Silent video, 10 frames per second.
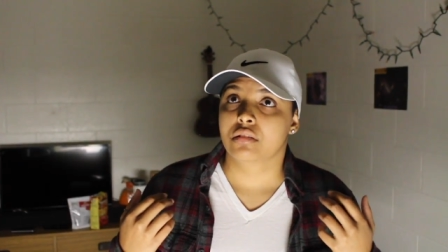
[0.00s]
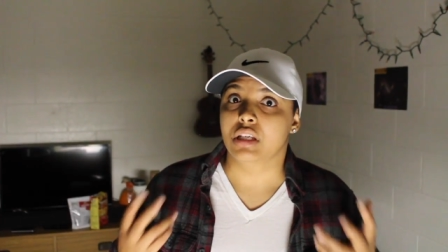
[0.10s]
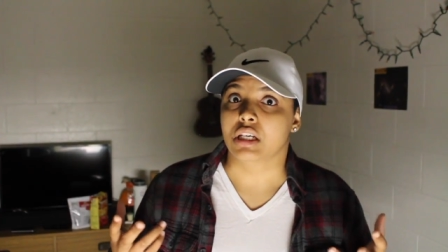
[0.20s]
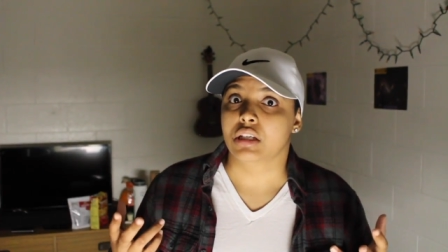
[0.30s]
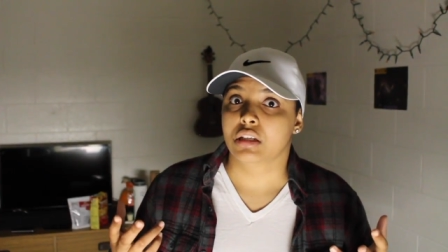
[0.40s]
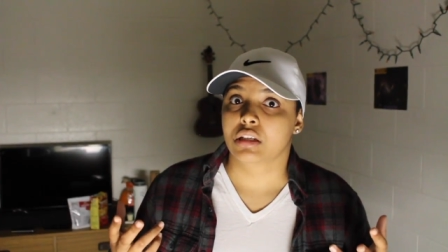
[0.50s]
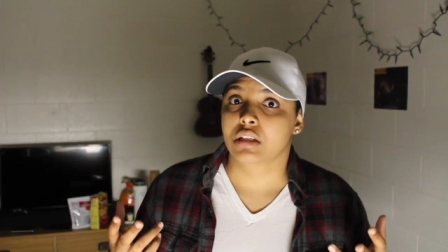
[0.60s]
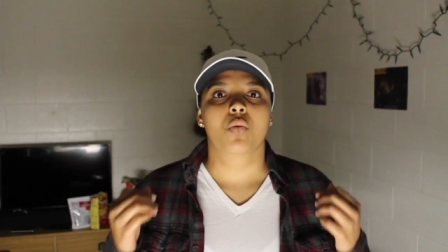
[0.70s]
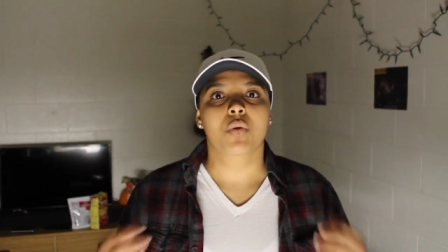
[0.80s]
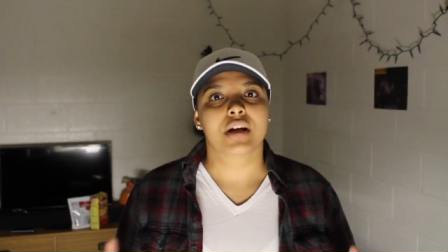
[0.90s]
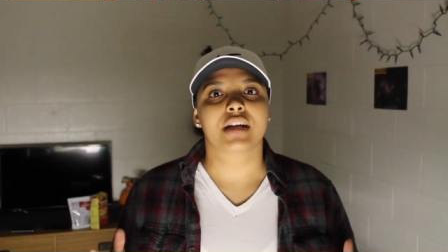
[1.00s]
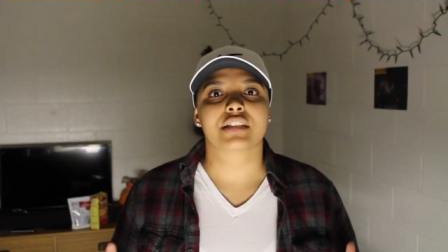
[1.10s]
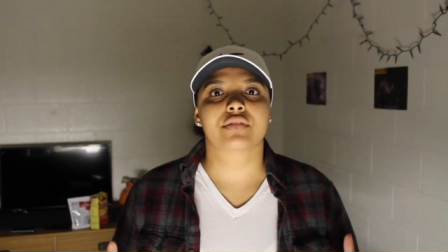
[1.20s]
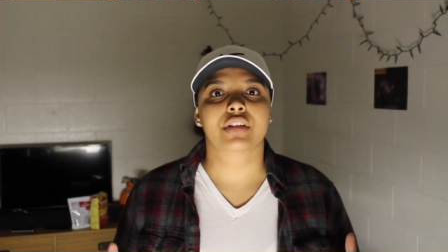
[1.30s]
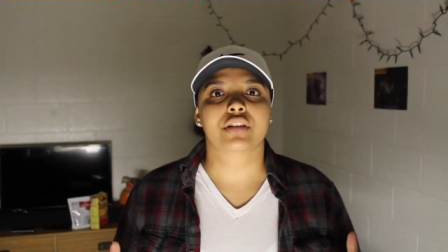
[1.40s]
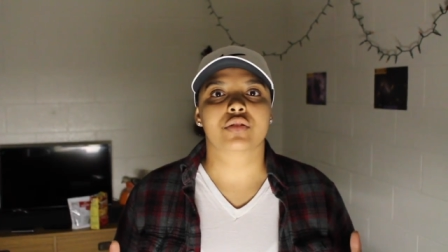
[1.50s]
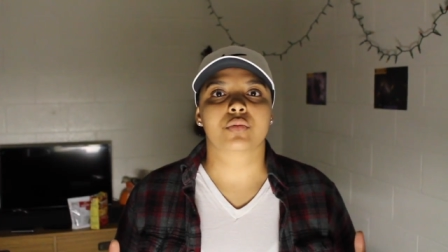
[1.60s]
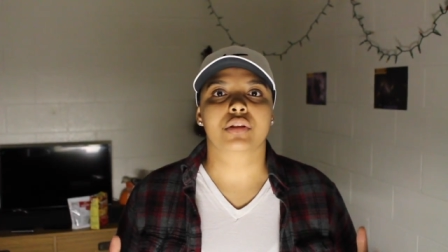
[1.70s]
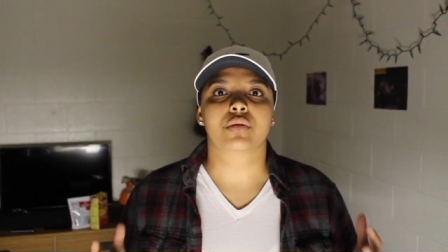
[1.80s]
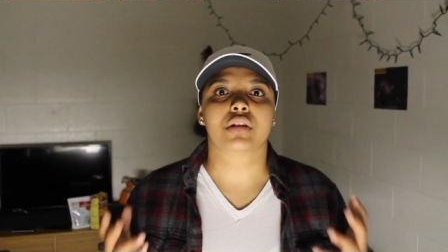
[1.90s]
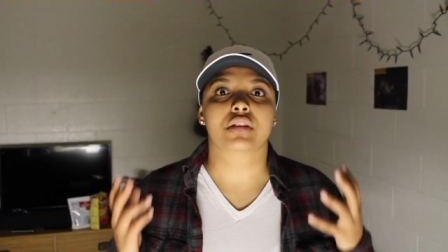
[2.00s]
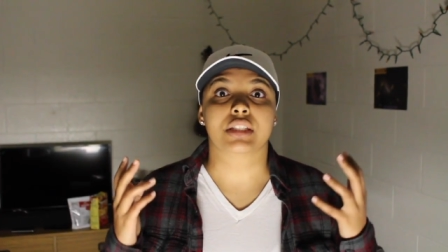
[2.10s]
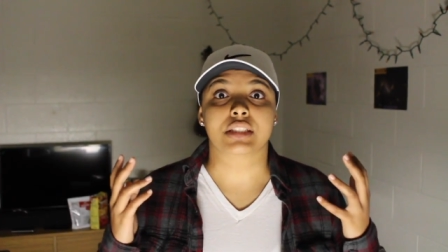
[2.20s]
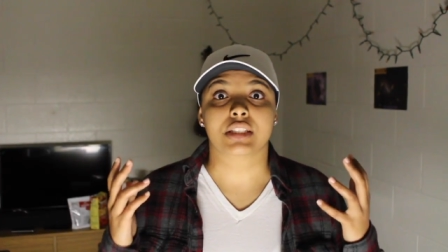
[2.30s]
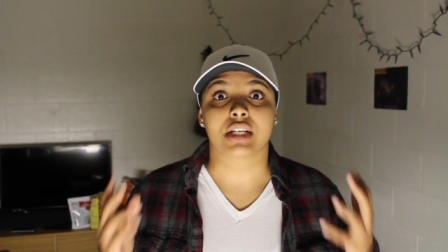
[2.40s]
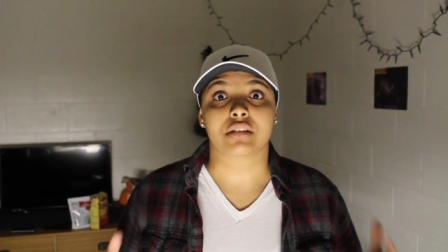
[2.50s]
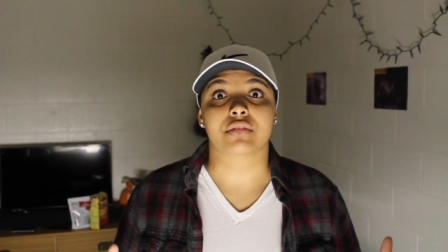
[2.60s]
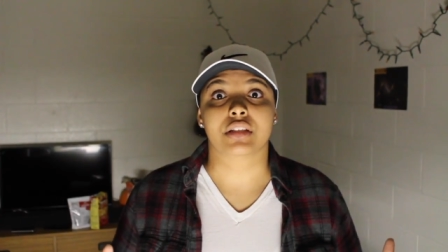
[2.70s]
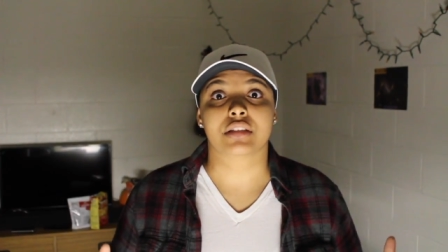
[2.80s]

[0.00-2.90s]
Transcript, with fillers: Yeah. What kinds of videos will you all get out of